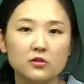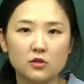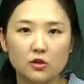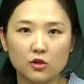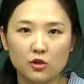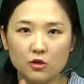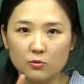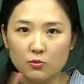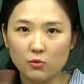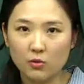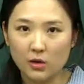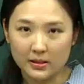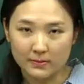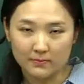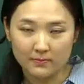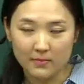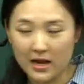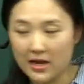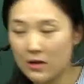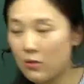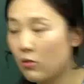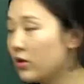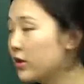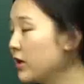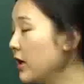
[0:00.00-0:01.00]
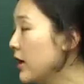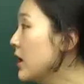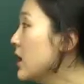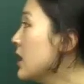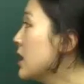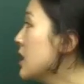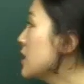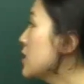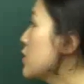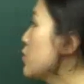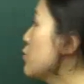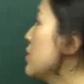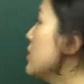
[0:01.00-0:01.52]
so you might want to
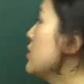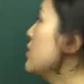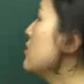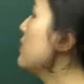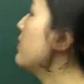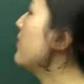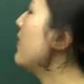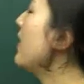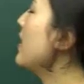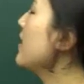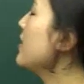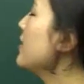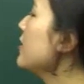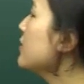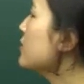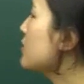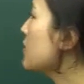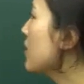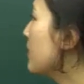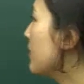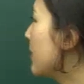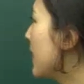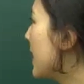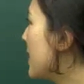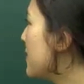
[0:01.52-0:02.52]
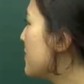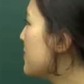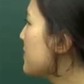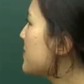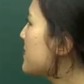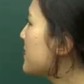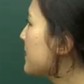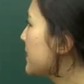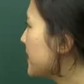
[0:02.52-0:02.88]
switch the values around.